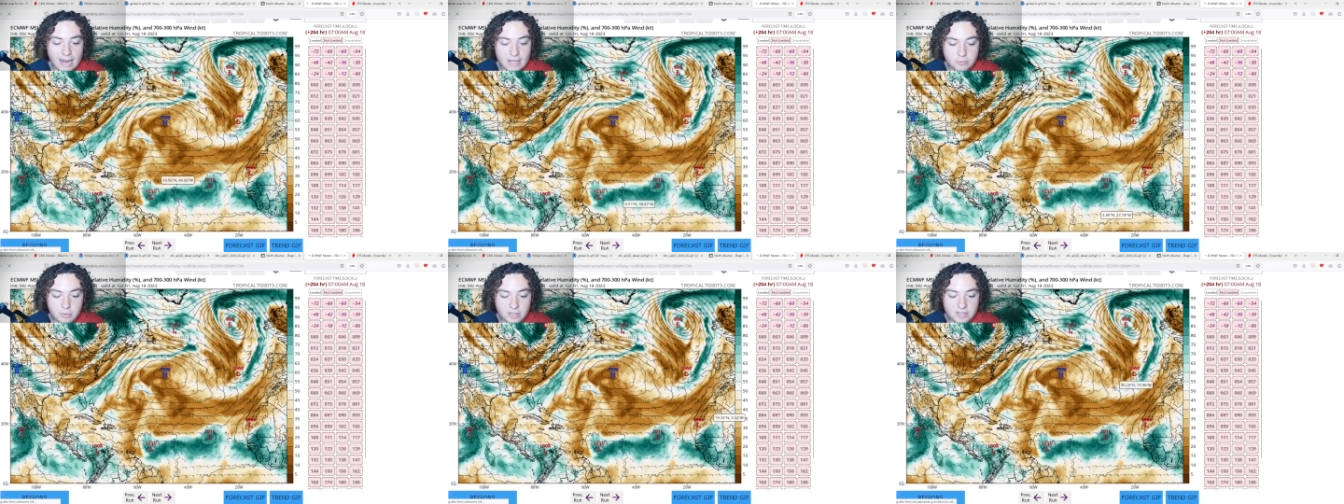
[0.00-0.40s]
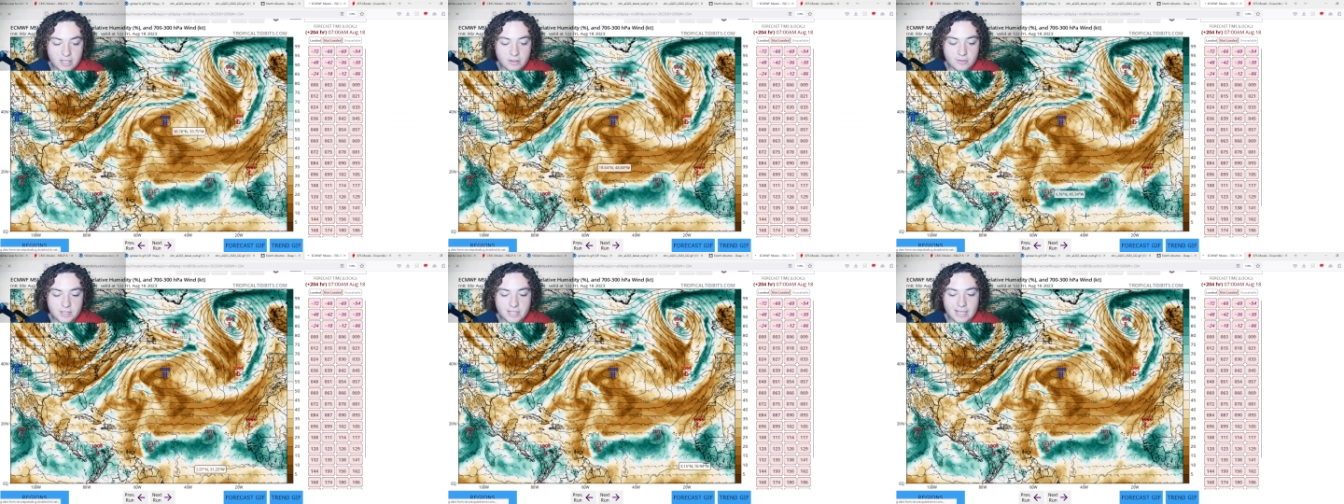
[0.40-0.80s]
As we
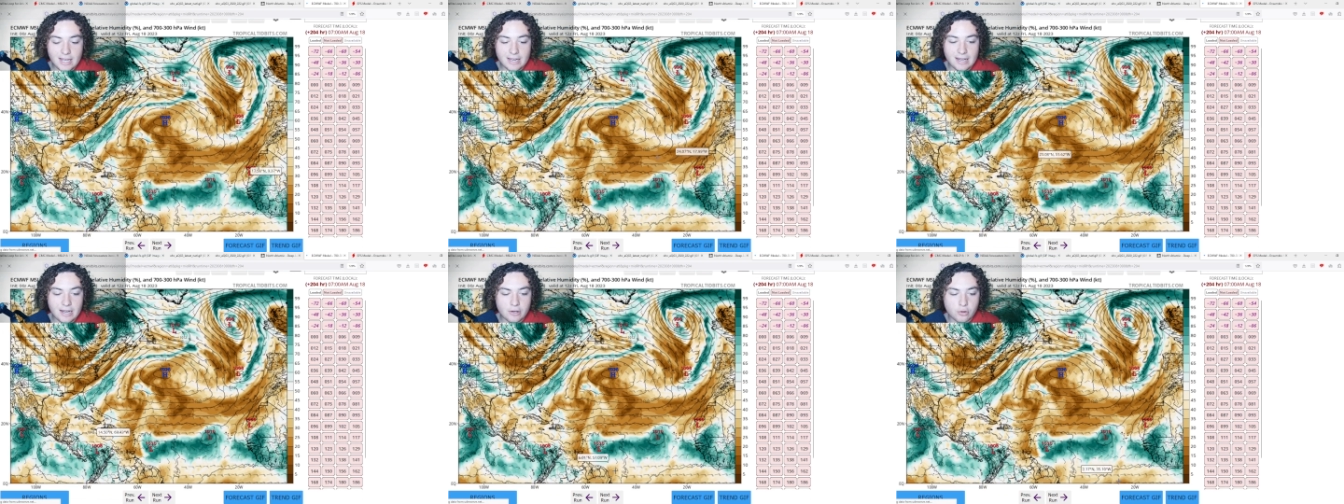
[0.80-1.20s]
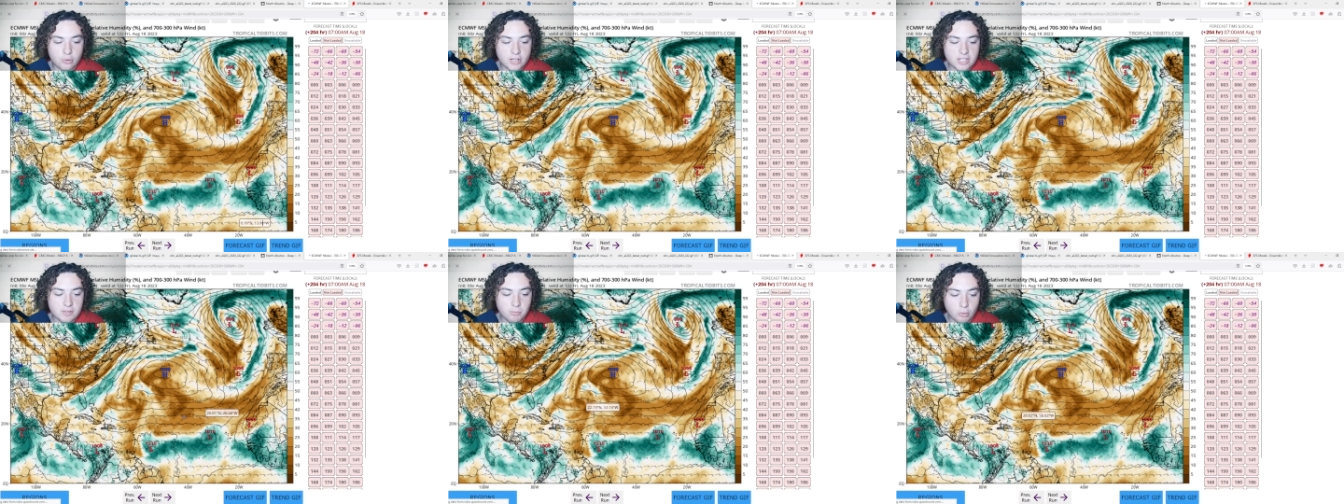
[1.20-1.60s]
continue to see an
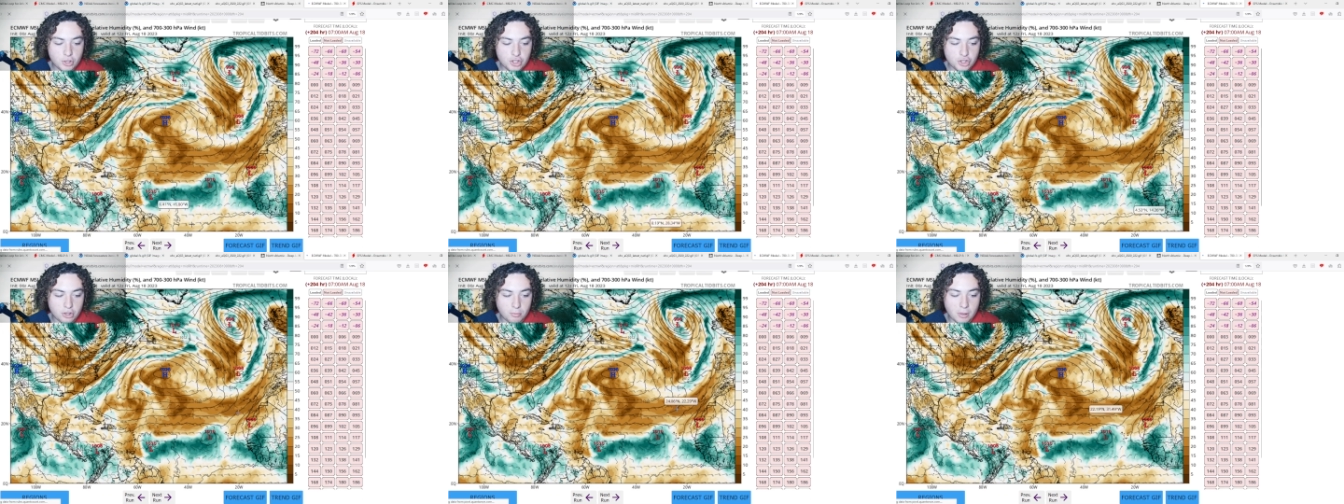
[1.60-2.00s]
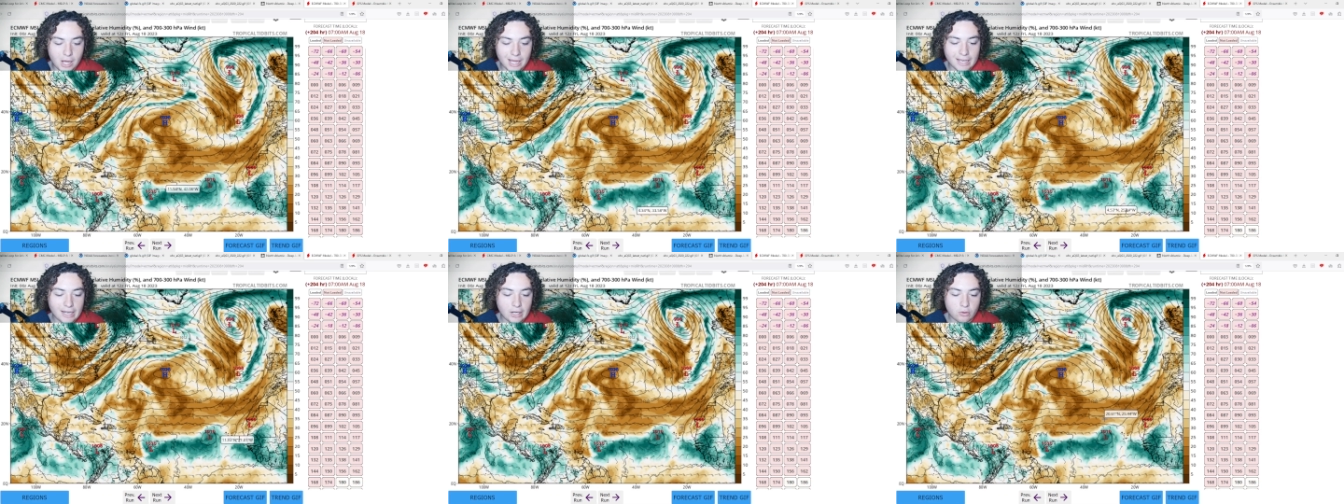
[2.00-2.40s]
increased moisture
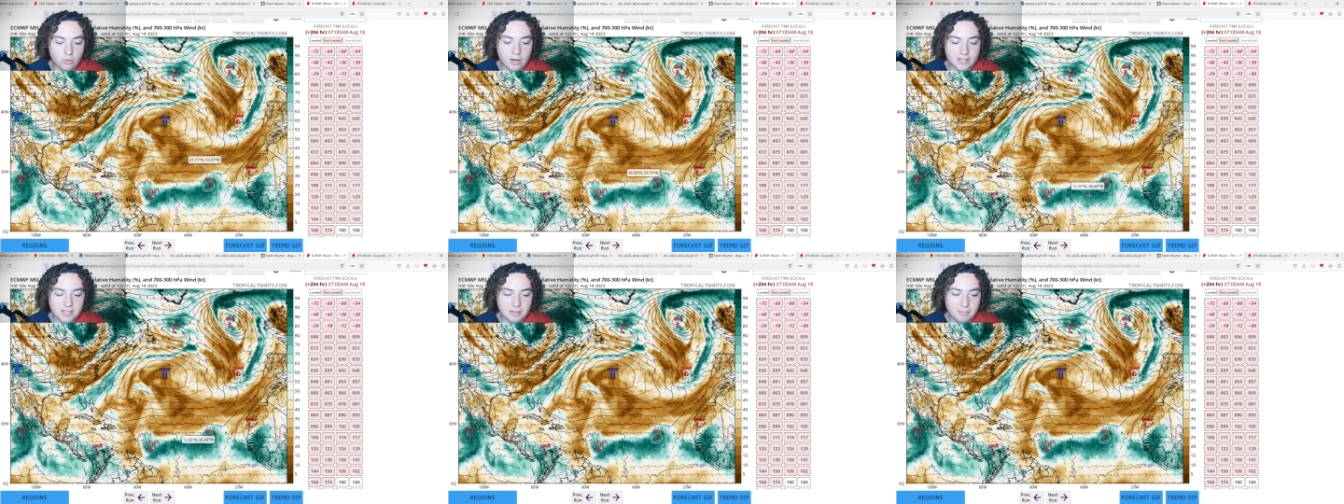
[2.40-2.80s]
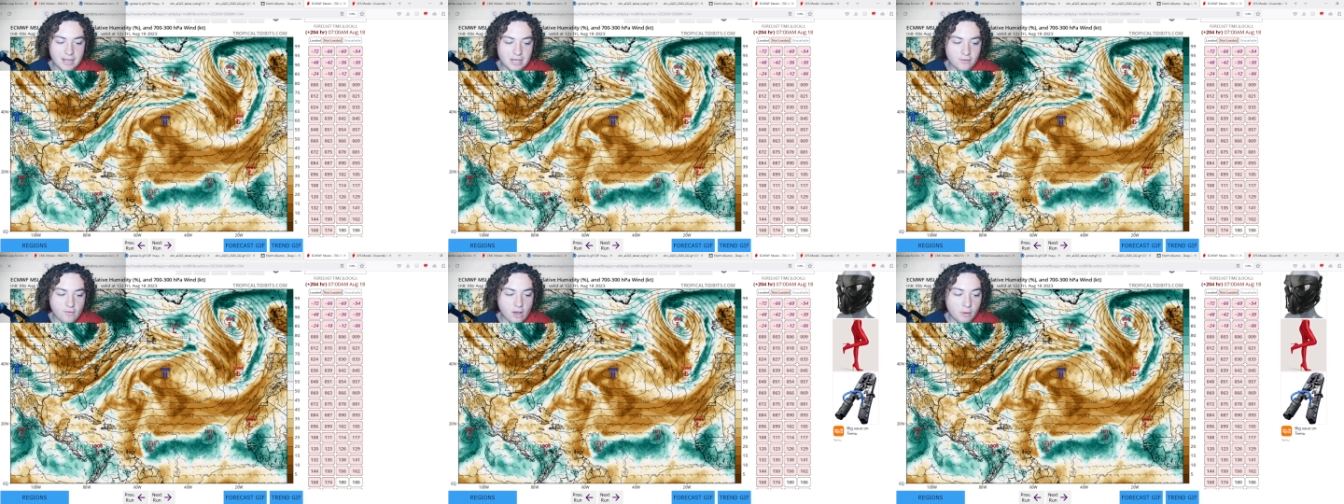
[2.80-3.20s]
pocket across the
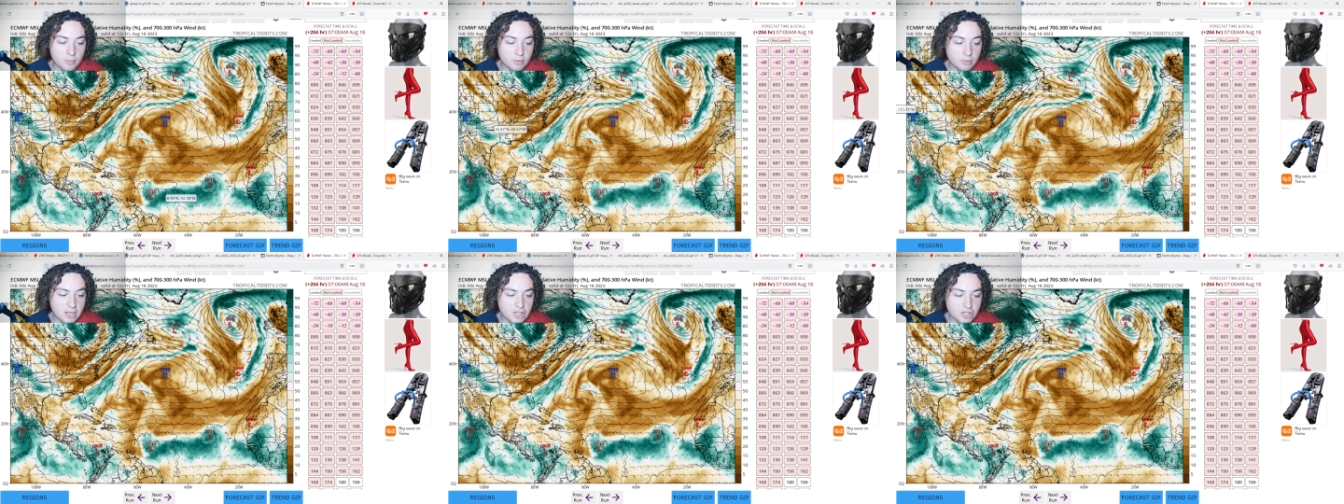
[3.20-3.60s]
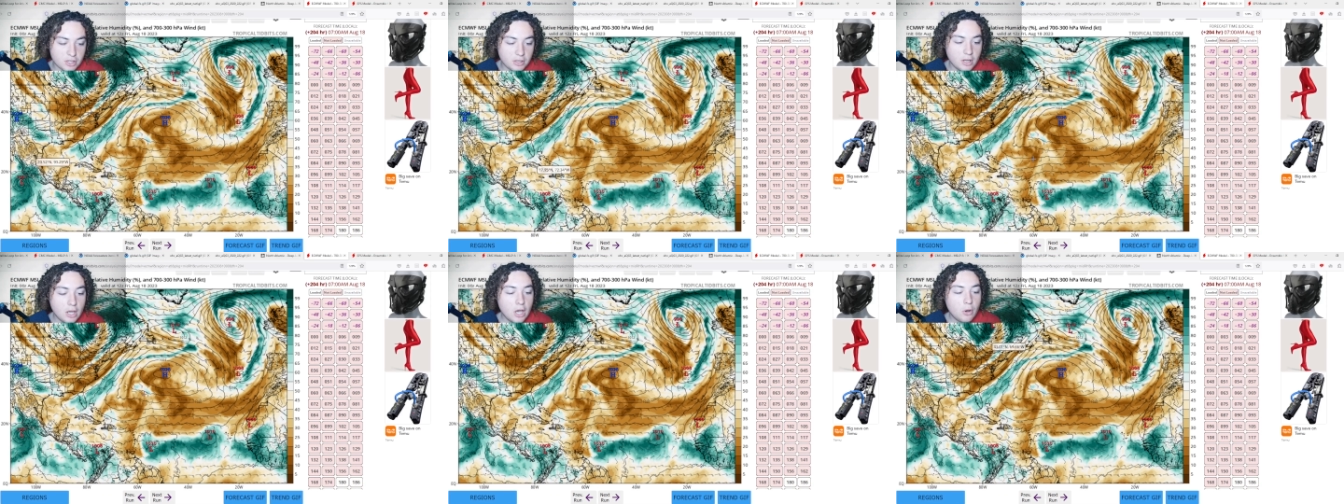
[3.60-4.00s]
main development region,